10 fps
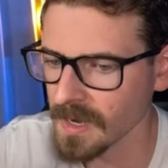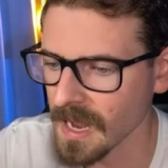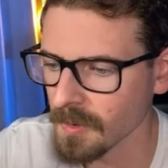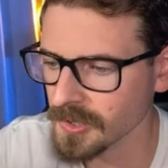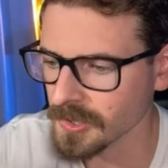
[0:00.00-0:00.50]

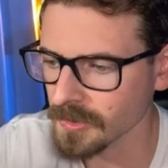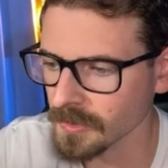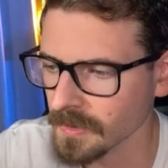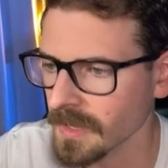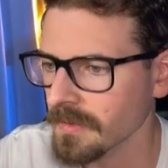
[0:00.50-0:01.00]
I would
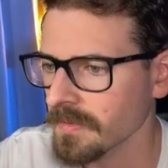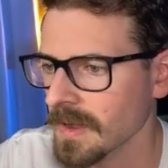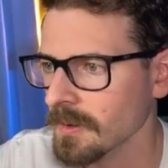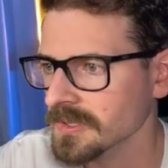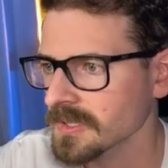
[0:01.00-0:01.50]
do if
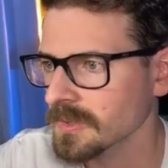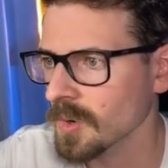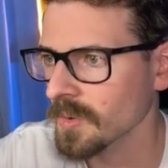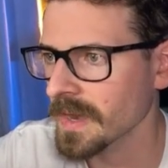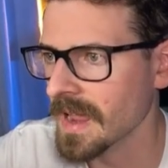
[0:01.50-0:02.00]
I was
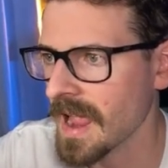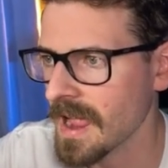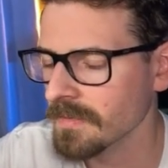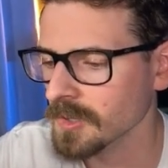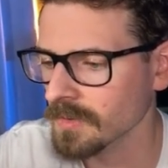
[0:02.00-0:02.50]
told that I
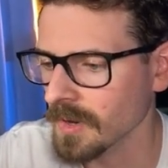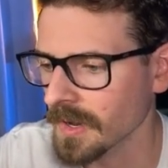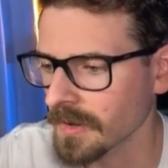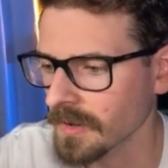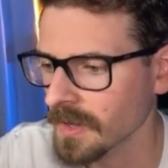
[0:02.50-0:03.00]
have to
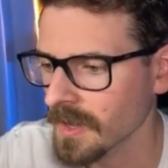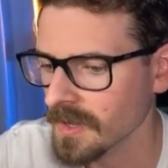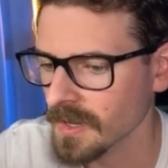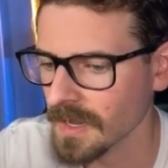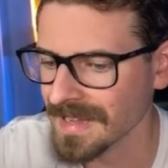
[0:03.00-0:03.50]
run
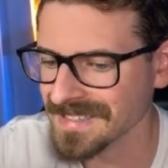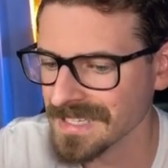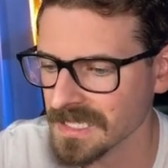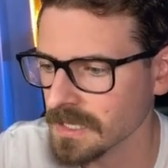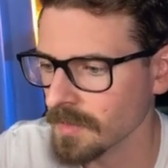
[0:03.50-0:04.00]
a
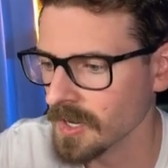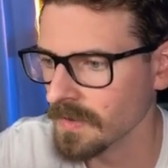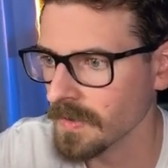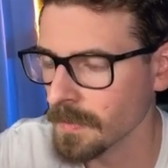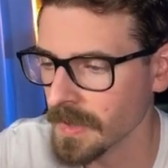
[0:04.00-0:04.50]
system on
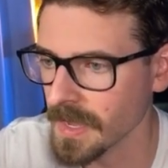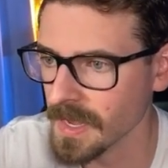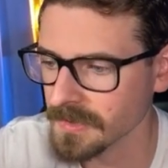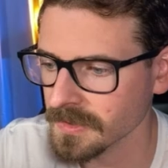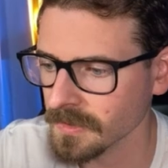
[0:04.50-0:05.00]
a
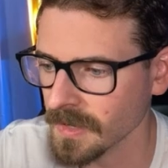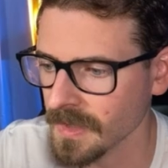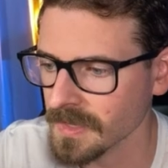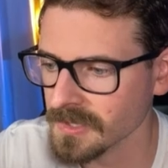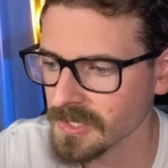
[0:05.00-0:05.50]
VPS.
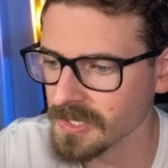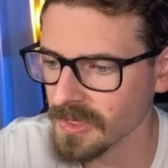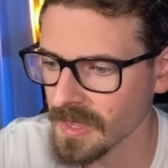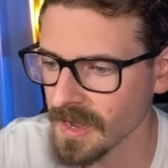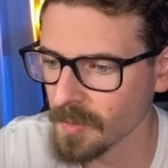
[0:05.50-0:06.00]
Okay, this is the
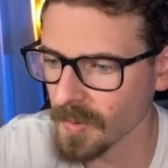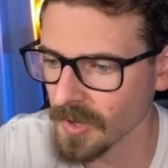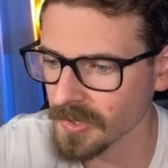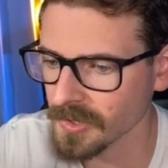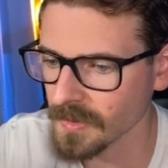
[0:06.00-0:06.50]
thing I would
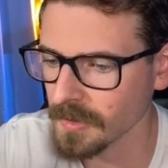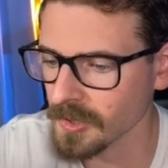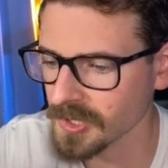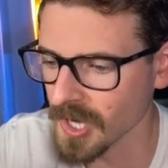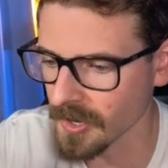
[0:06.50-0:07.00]
probably do. I would
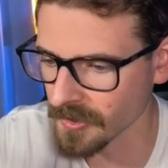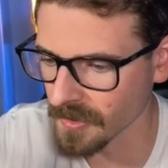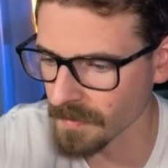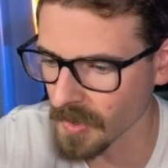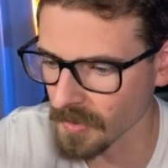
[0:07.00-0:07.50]
use Docker
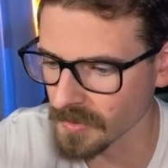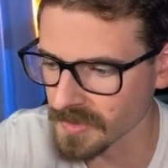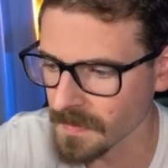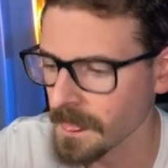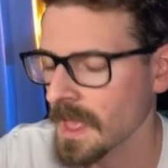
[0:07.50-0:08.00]

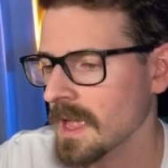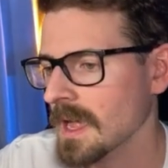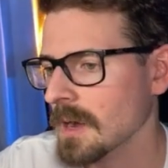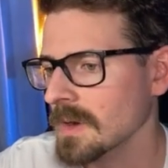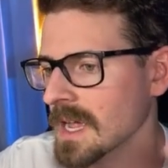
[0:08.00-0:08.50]
Compose.
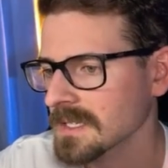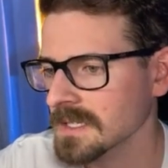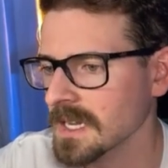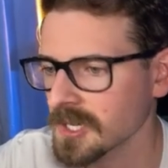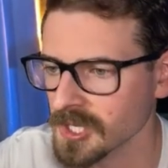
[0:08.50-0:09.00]
I would
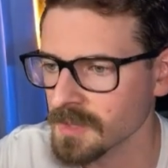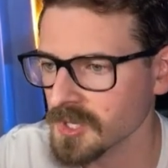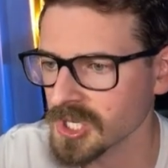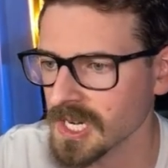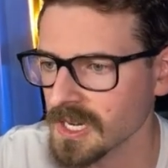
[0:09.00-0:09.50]
SSH into the
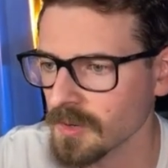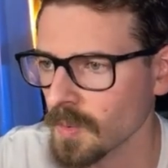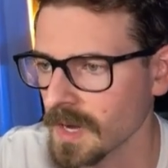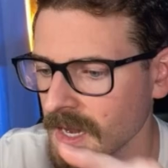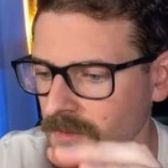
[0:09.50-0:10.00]
machine
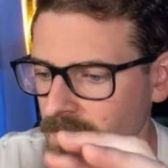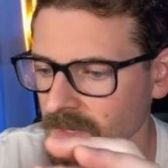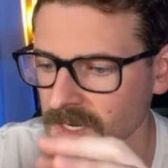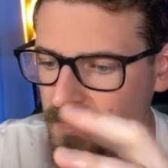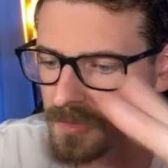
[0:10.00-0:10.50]
when I
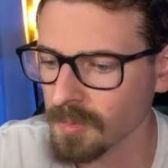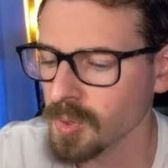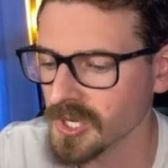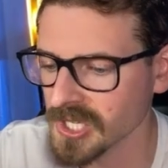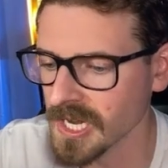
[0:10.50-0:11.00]
need to
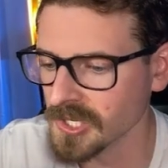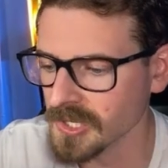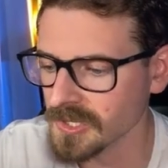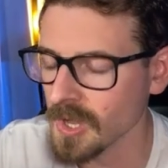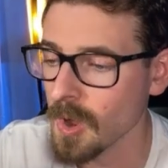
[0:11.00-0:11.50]
deploy
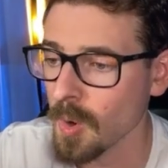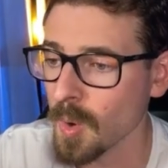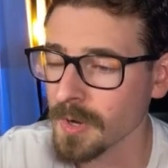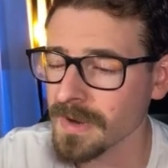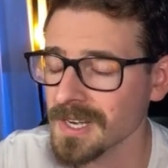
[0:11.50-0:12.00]
changes,
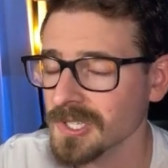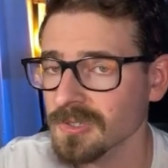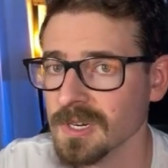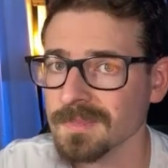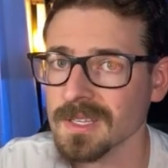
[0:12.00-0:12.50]
or I'd write a
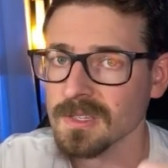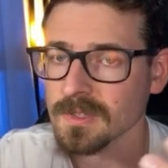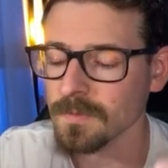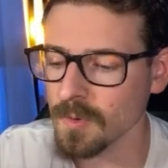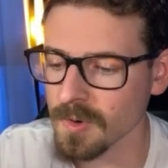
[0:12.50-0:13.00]
script that does
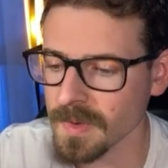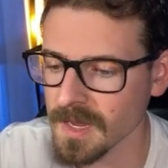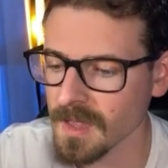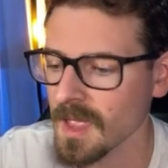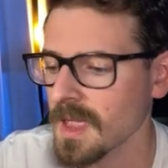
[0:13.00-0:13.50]
it for
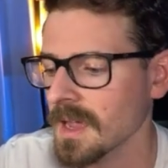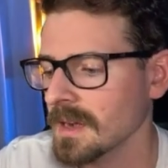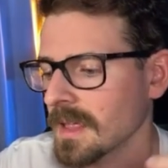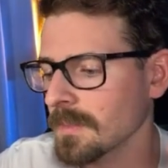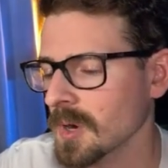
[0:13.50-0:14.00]
me,
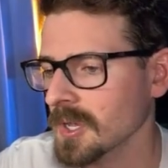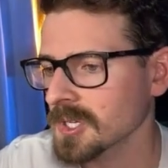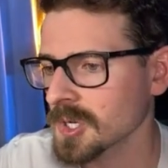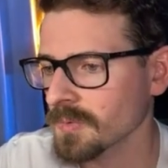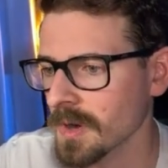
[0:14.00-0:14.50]
and then I'd probably
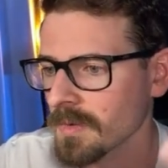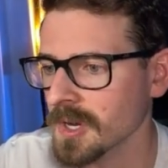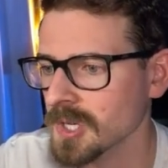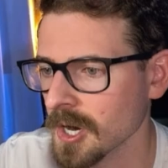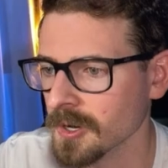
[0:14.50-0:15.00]
just
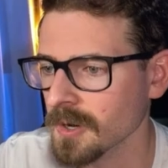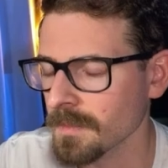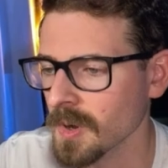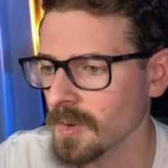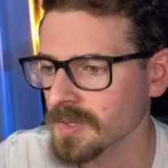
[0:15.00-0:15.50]
rerun Docker
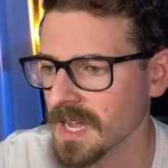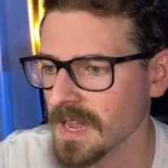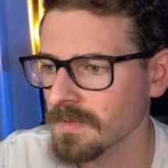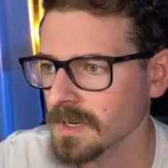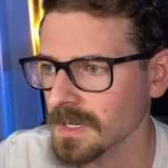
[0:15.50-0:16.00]
Compose
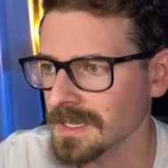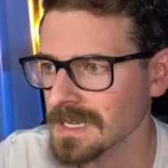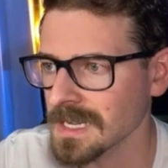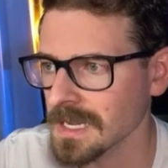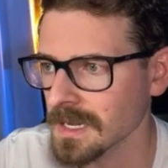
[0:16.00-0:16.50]

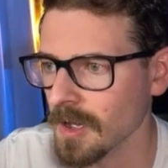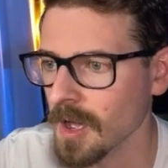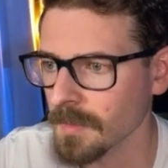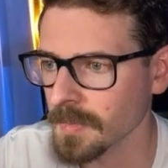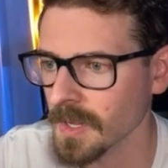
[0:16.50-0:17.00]
-d
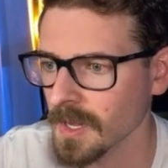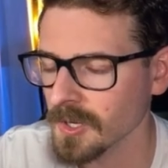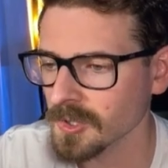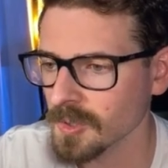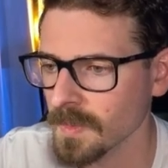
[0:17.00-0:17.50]
up
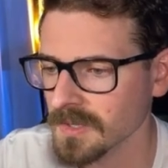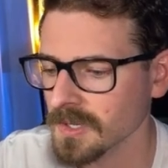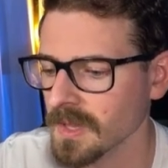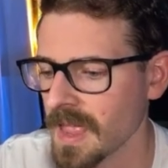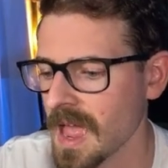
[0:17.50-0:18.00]
to
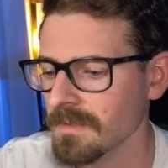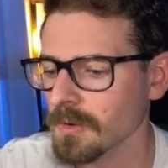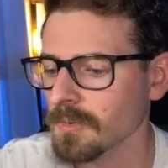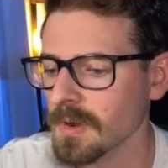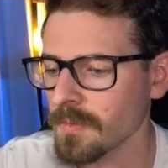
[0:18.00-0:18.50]
basically have it
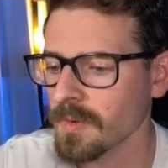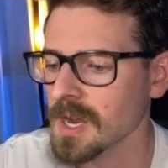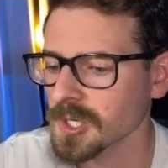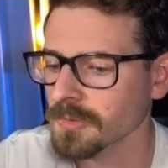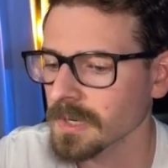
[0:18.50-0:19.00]

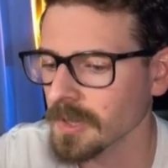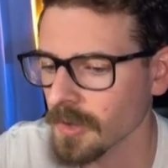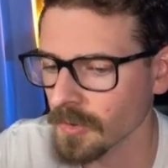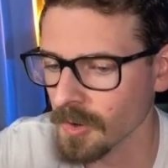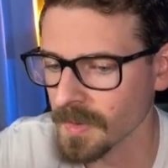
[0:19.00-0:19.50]
refresh and
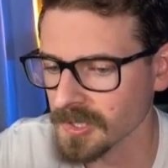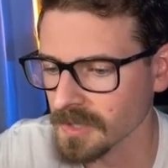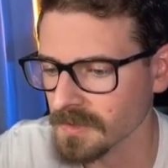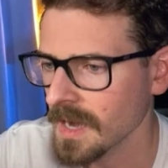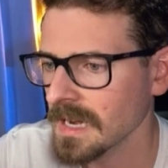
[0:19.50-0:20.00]
reload all my
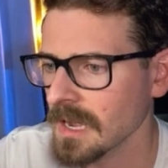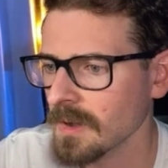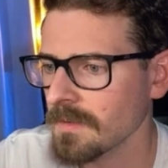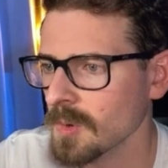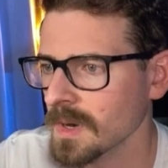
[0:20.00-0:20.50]
services. Now,
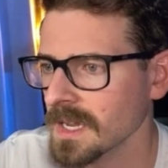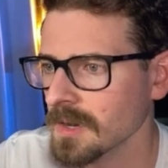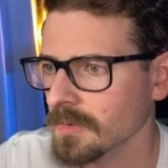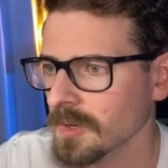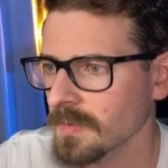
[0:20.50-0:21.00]
if you want to
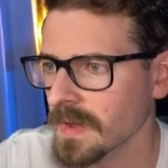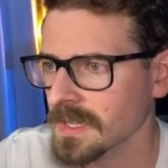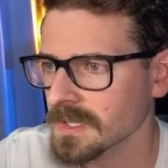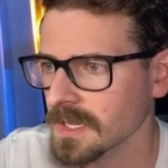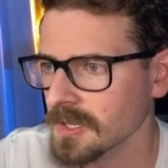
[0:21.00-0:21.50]
get real
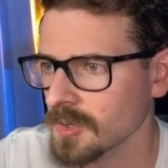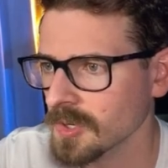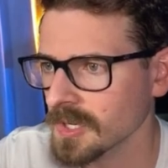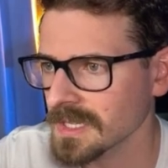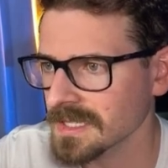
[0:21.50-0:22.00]
fancy, you
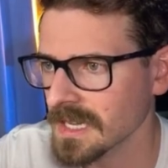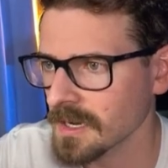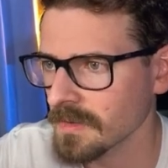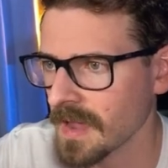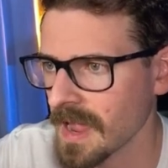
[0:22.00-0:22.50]
could,
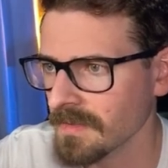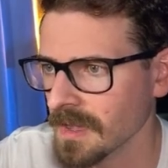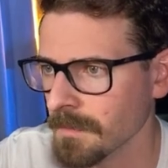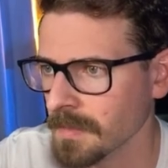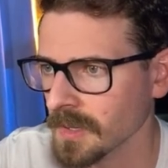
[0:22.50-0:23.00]
instead of having
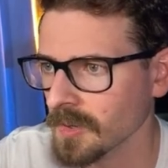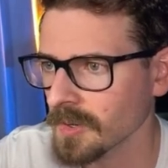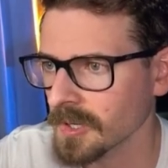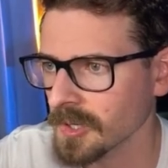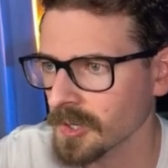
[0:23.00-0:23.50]
it
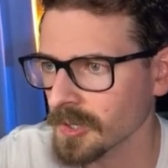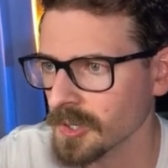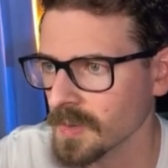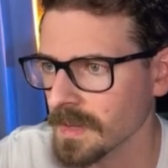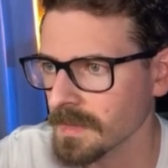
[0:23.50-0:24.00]
build your
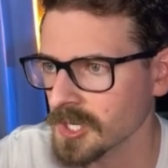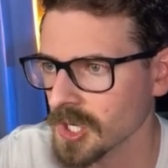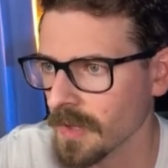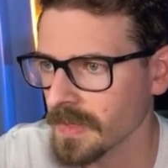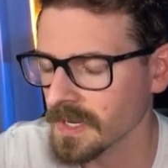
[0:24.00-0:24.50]
new image
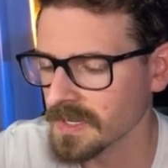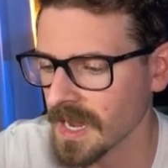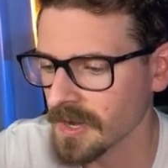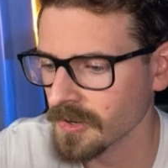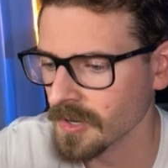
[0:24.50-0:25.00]
on the
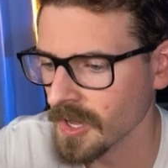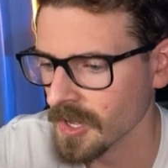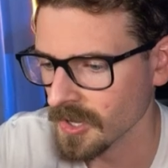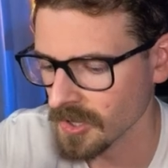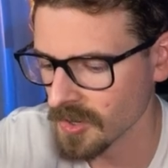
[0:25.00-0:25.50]
container,
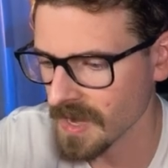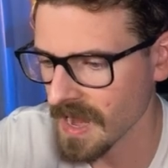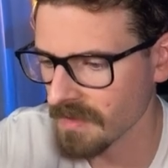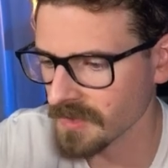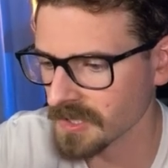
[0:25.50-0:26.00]
you could
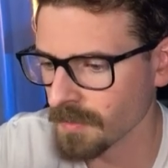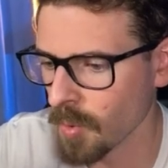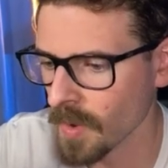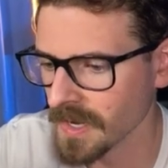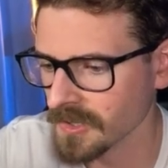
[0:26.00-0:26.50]
have this
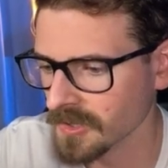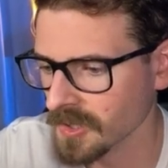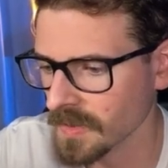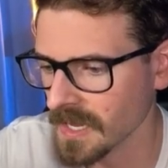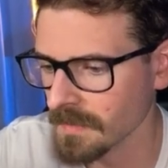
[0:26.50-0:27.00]
point
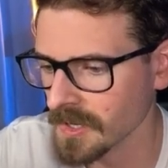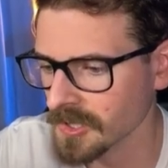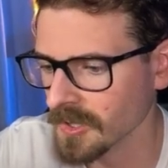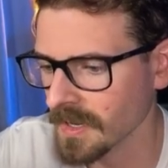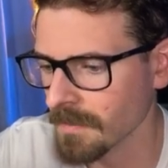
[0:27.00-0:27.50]
to an image.
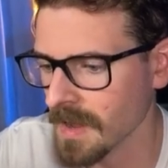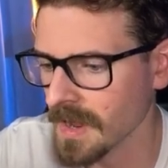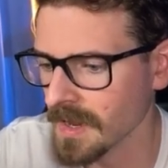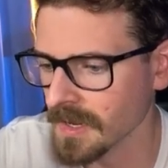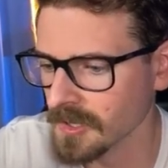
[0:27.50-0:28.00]
So like
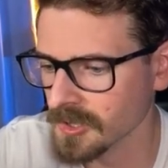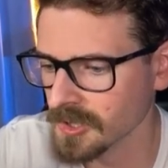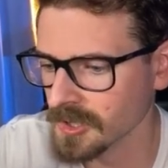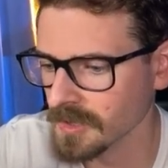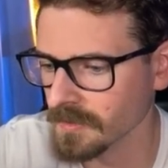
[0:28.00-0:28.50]
my
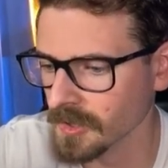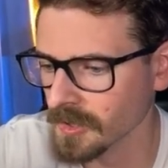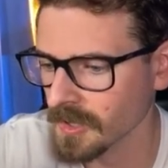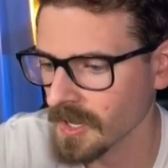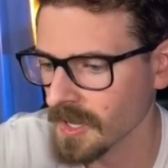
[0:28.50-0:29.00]

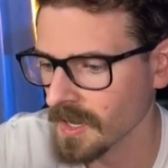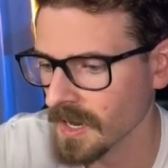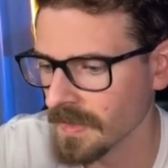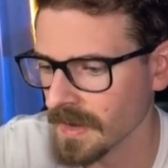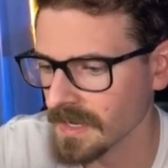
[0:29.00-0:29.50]
server,
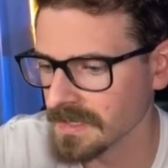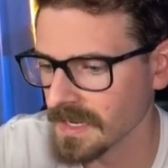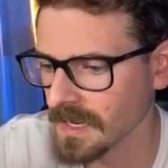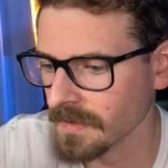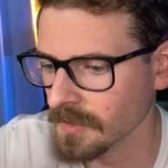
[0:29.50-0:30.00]
and then I could
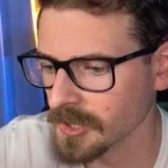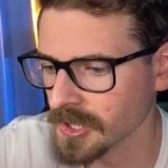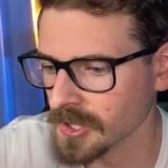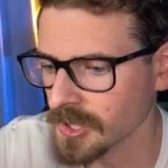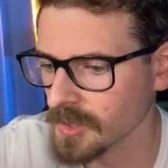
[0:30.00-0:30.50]
say like
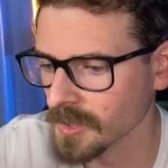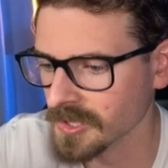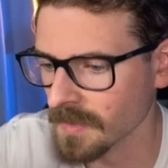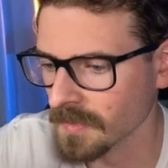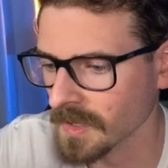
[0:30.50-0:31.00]
version 2 or
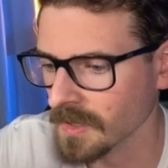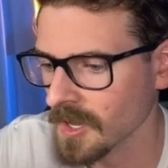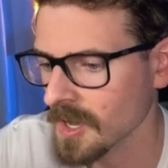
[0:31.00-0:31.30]
something.